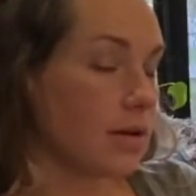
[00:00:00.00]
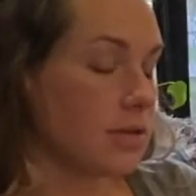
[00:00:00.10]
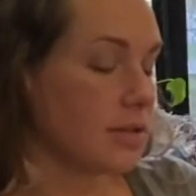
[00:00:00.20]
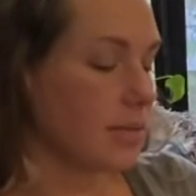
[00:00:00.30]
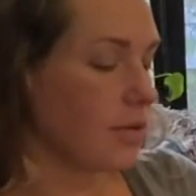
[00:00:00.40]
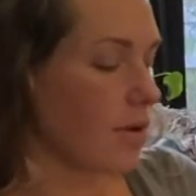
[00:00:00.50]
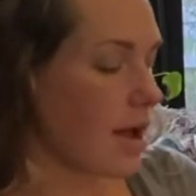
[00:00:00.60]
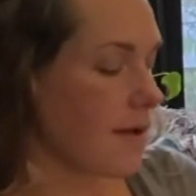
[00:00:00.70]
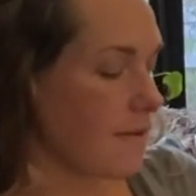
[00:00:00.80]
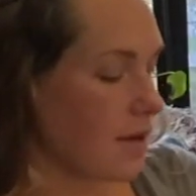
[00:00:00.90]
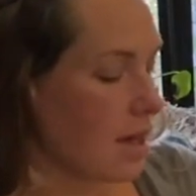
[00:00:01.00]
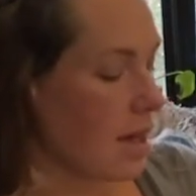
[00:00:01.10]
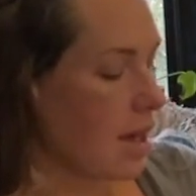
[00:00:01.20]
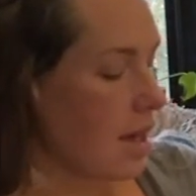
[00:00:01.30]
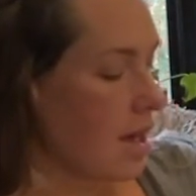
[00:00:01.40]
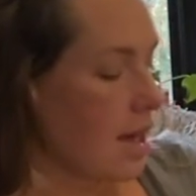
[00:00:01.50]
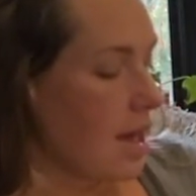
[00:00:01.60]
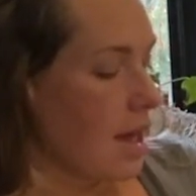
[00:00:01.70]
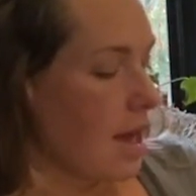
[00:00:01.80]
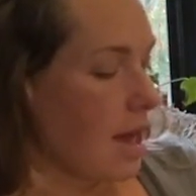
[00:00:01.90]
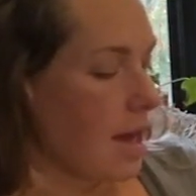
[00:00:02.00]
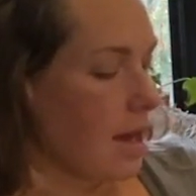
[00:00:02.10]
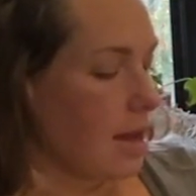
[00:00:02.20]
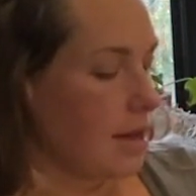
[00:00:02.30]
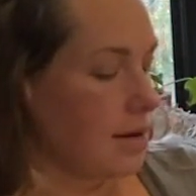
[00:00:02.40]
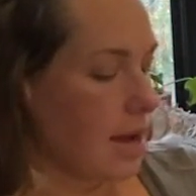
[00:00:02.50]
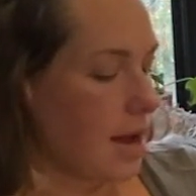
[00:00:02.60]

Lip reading: who's a midwife. And